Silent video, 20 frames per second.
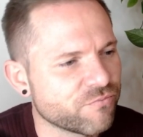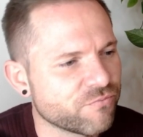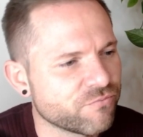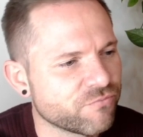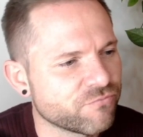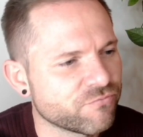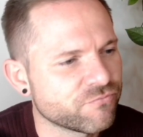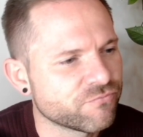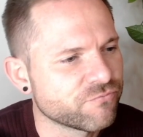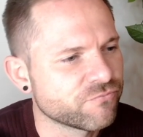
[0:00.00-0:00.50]

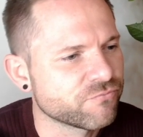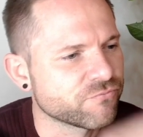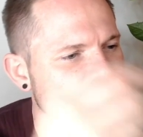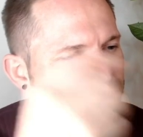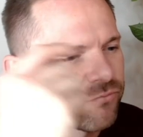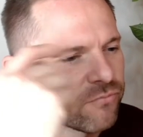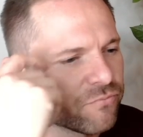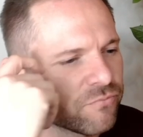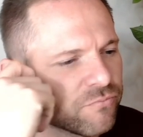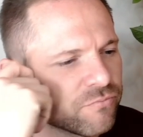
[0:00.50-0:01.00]

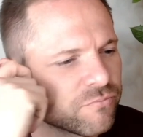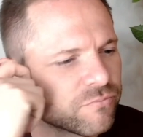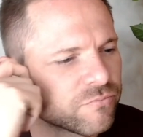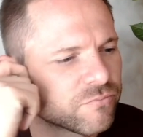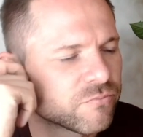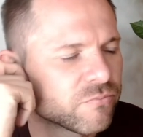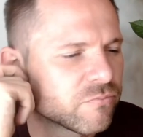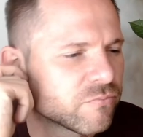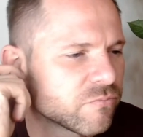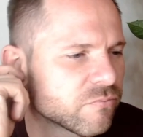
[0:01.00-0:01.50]

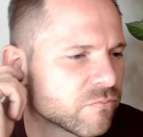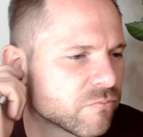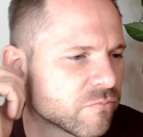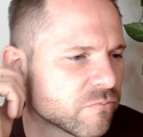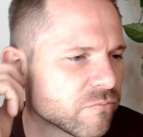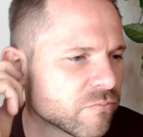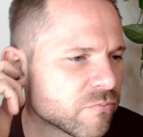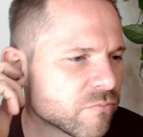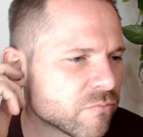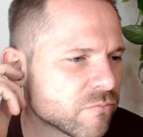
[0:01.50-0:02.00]

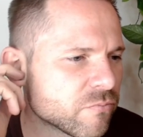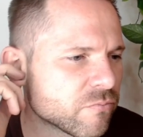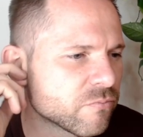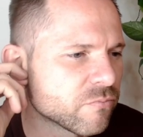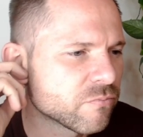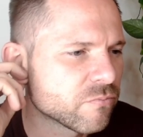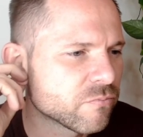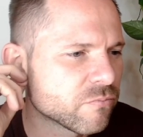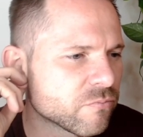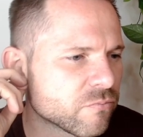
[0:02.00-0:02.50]

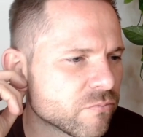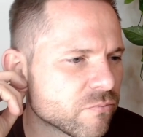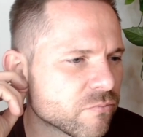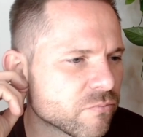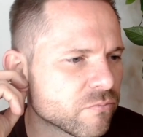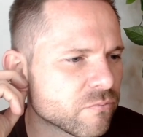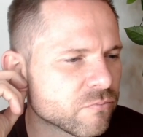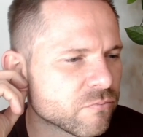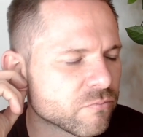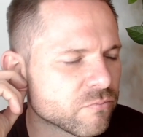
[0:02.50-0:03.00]

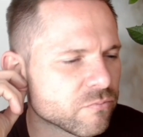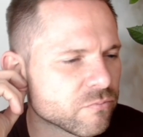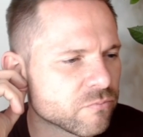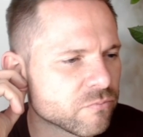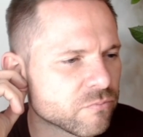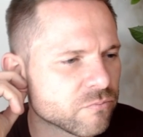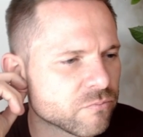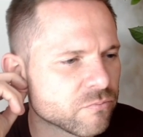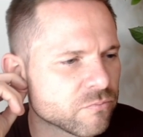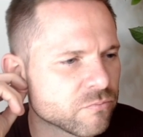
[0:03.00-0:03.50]

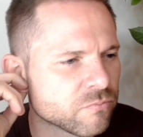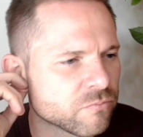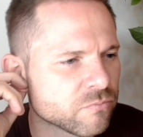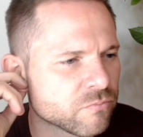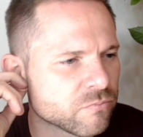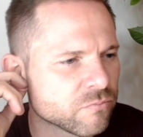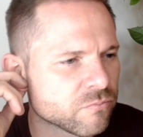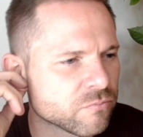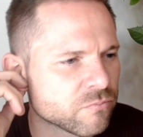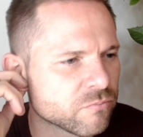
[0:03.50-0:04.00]
(silence)